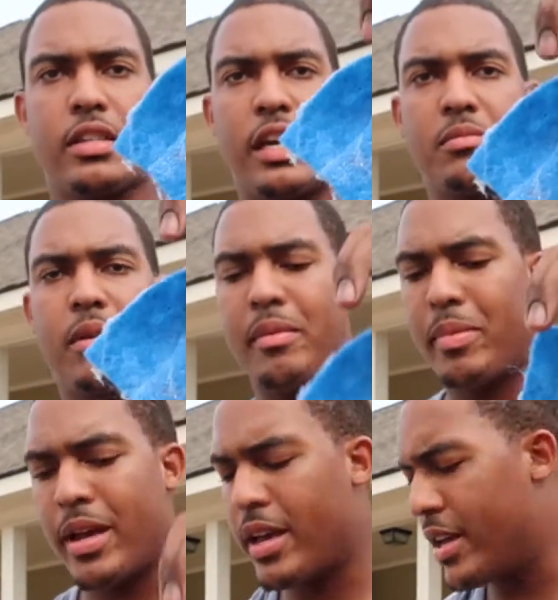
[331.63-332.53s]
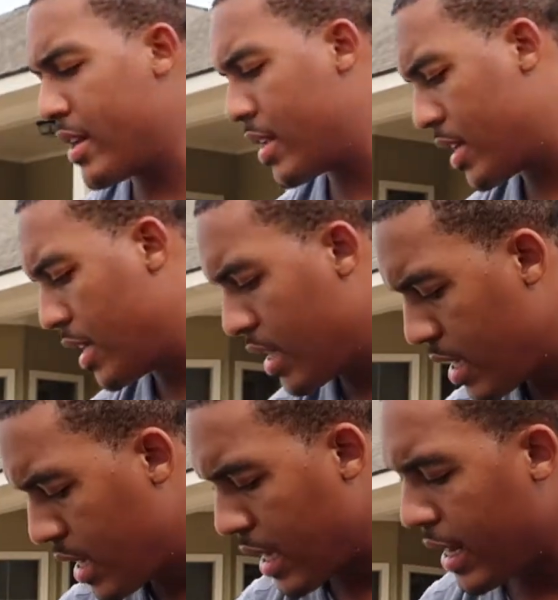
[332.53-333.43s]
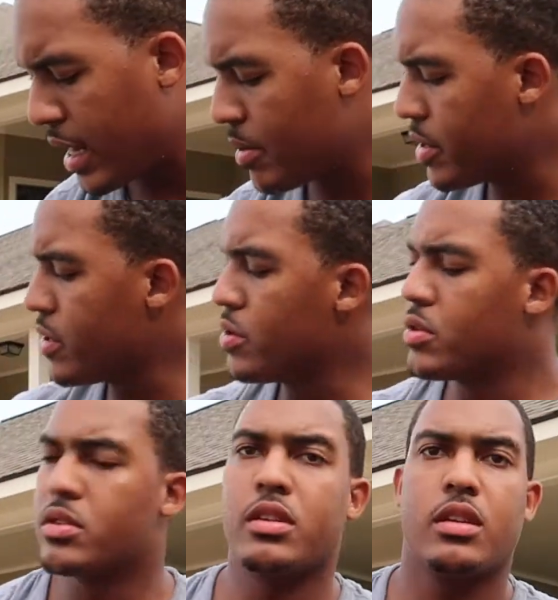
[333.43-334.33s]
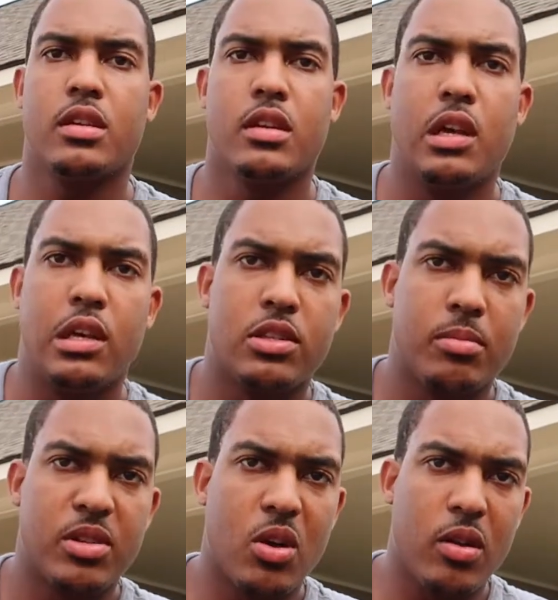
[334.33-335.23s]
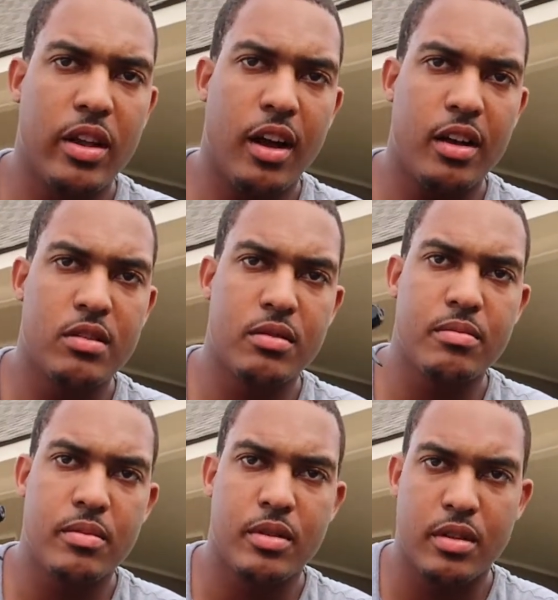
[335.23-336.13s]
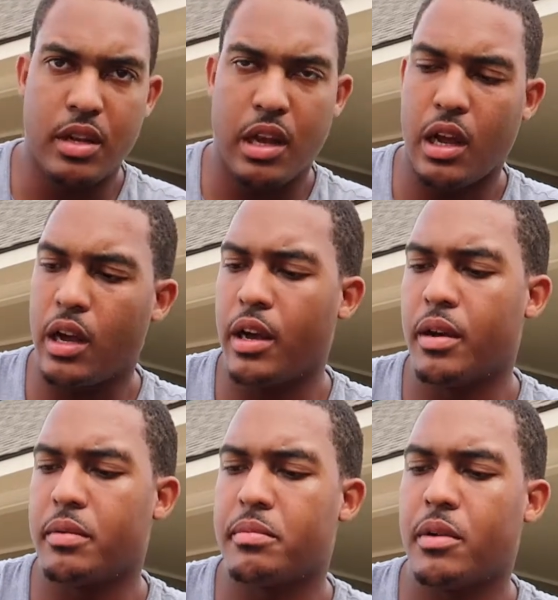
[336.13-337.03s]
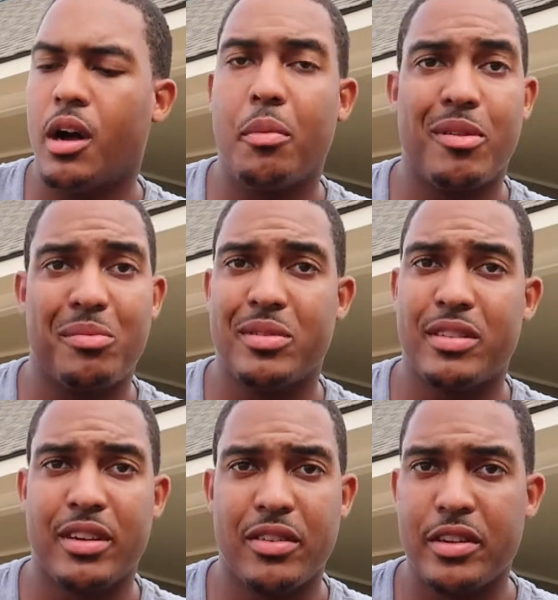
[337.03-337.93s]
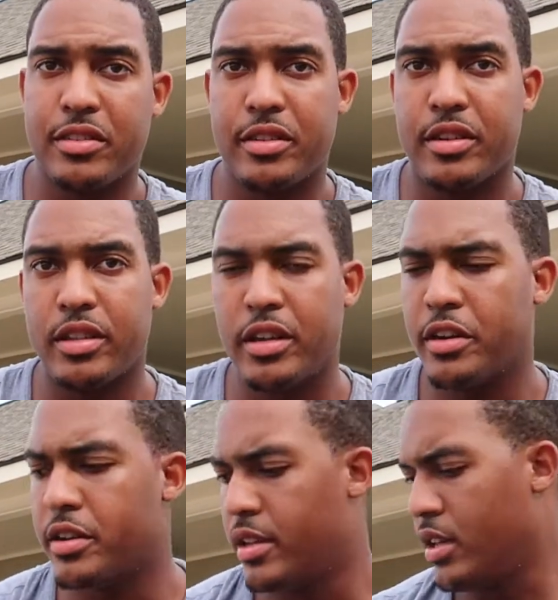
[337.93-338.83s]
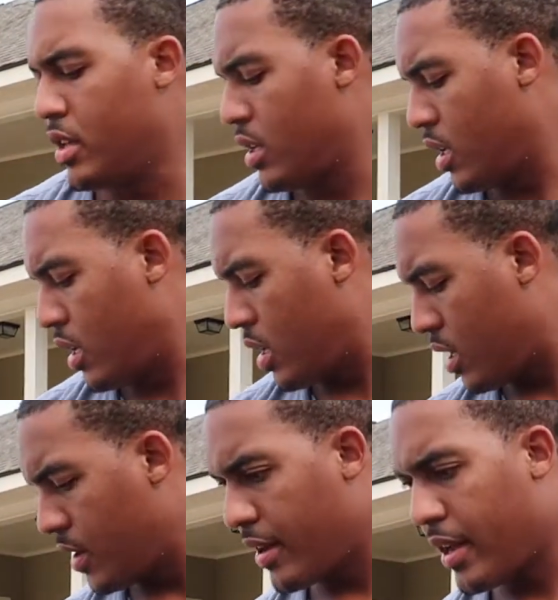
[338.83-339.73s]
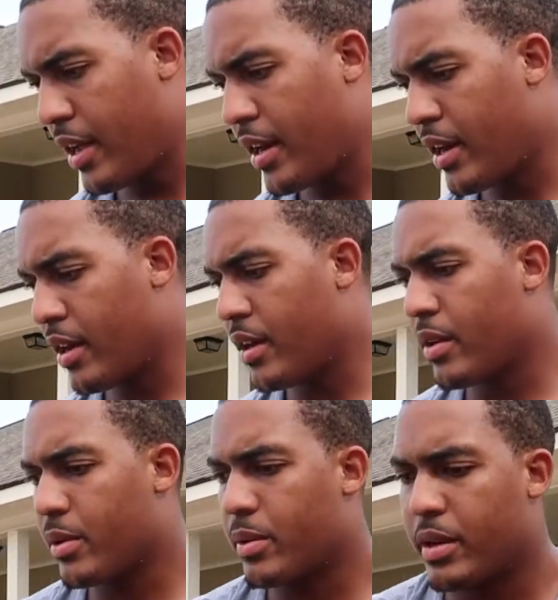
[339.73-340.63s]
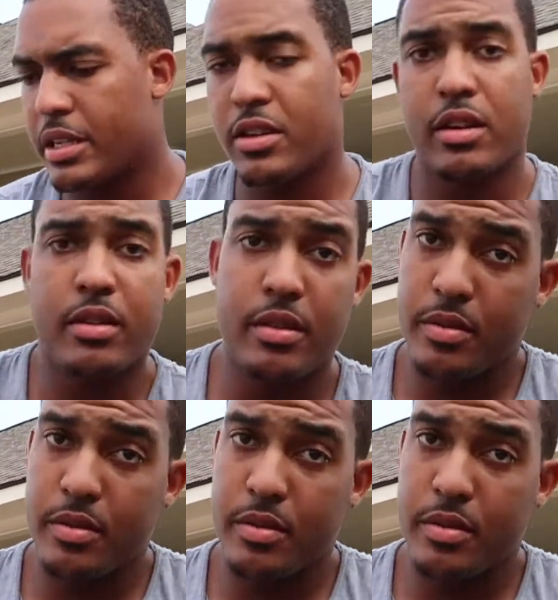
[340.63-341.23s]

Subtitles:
Scotch-Brite pad, and I'm gonna use some totally awesome all-purpose degreaser cleaner, and that's gonna